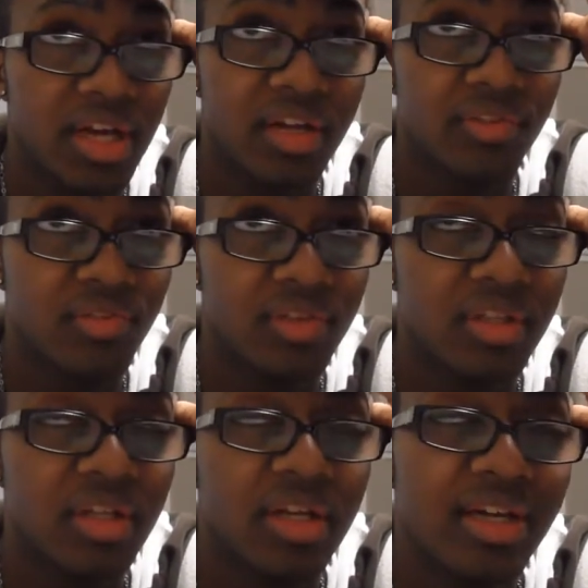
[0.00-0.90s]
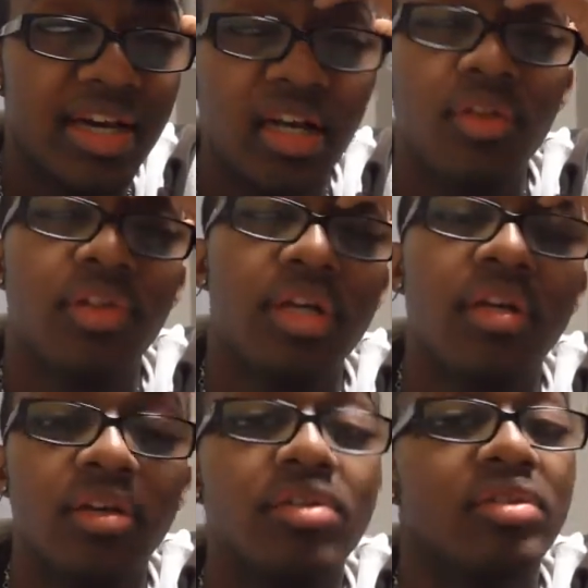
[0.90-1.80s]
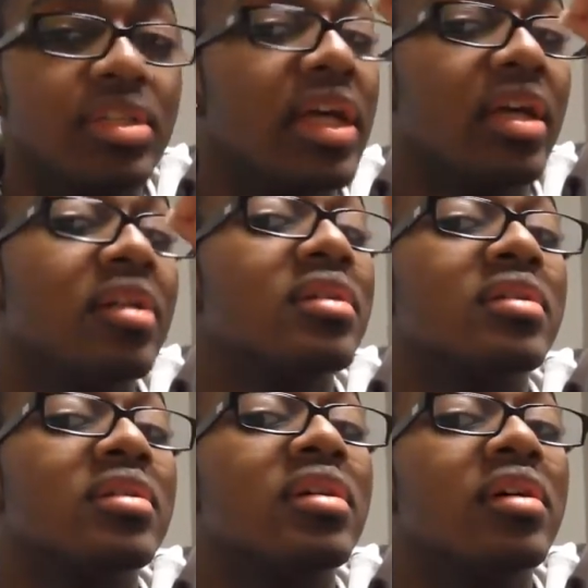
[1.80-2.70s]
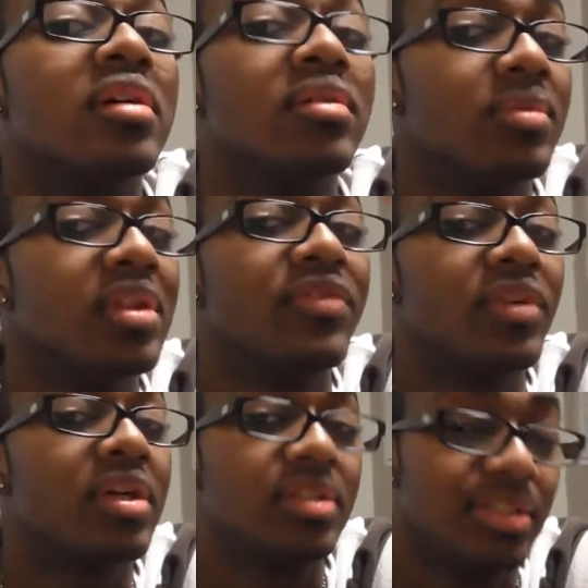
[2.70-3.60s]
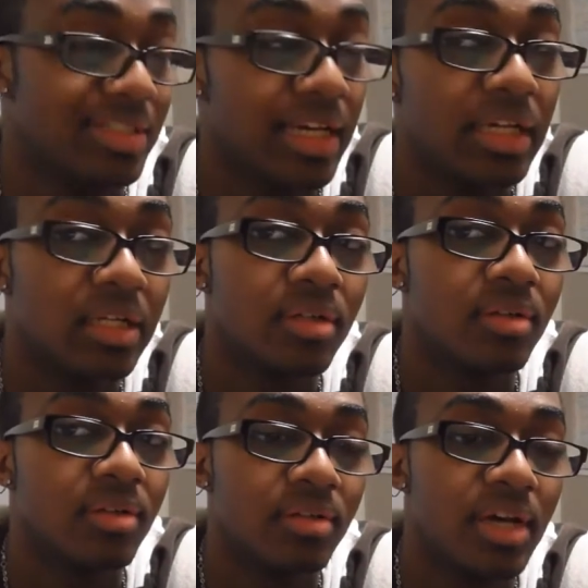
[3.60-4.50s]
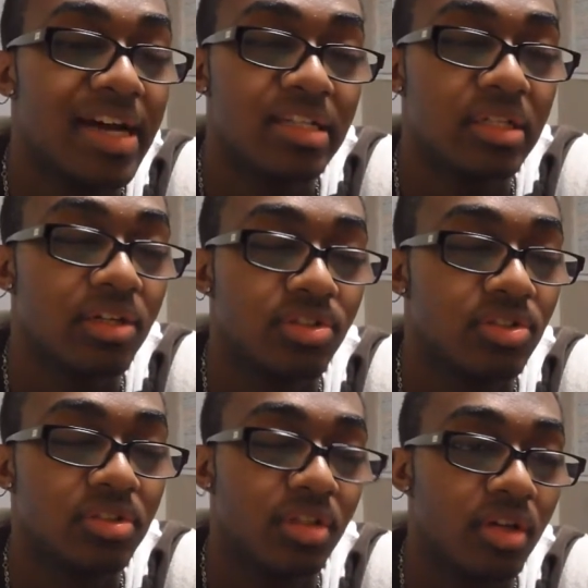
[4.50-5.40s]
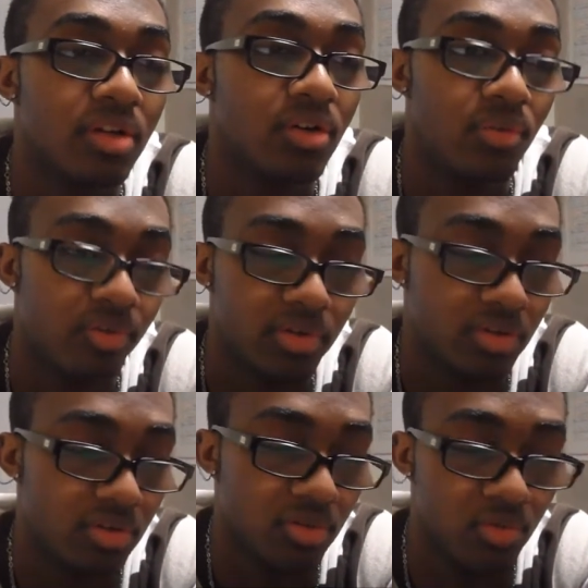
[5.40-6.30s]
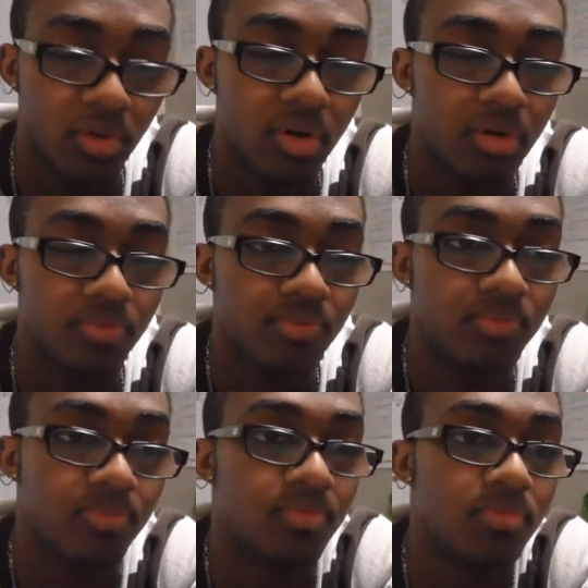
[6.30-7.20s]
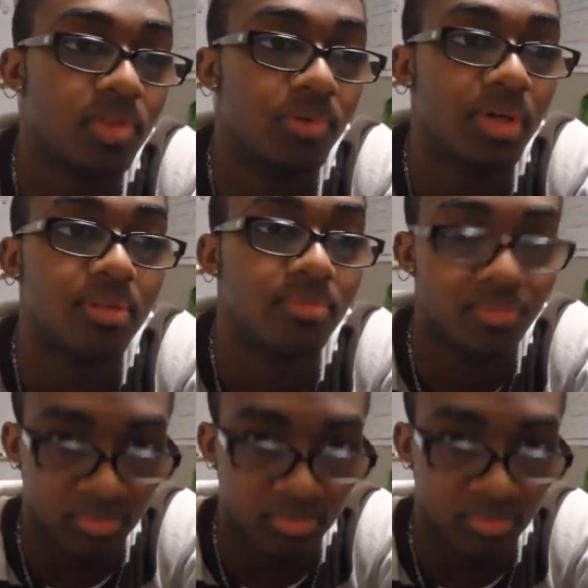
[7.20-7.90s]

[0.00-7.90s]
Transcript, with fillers: I don't think he understands what the fuck it's assigning. I just think it's just like, oh, this is work, do it.